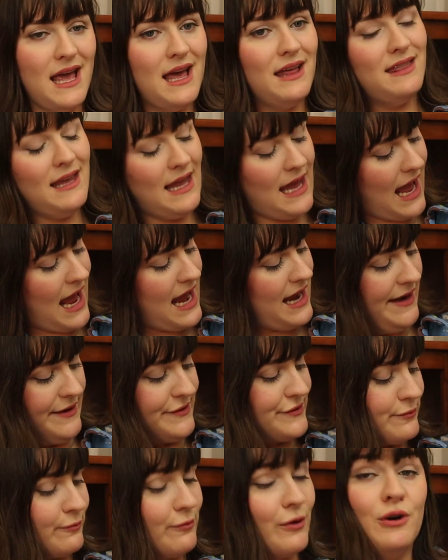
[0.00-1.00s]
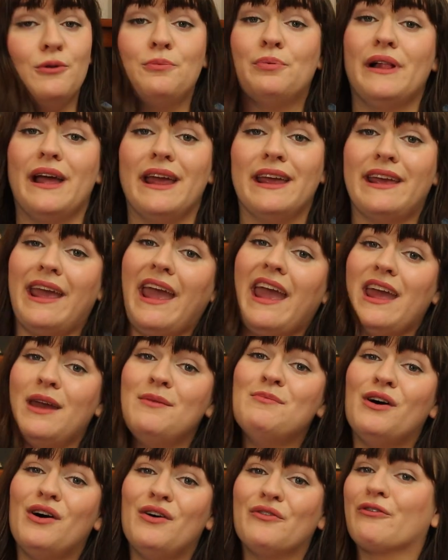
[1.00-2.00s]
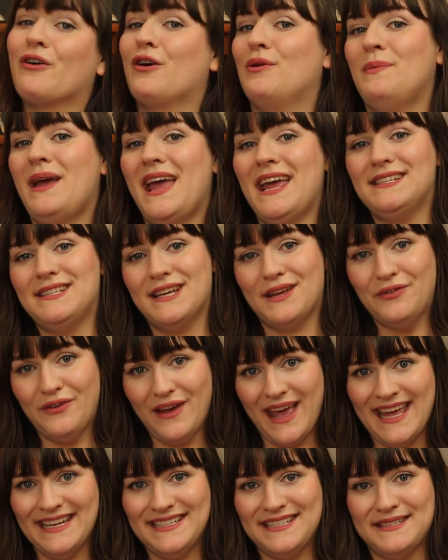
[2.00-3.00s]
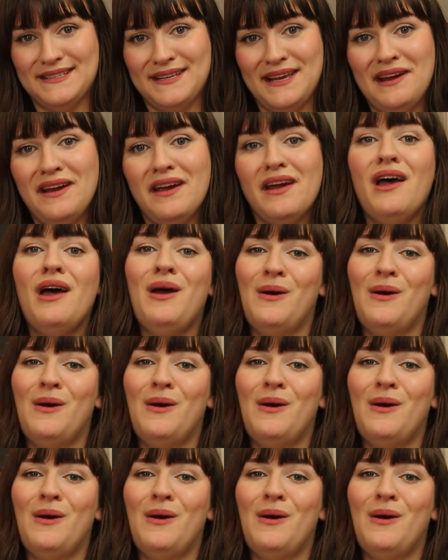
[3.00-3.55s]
the age role-playing game of romantic fantasy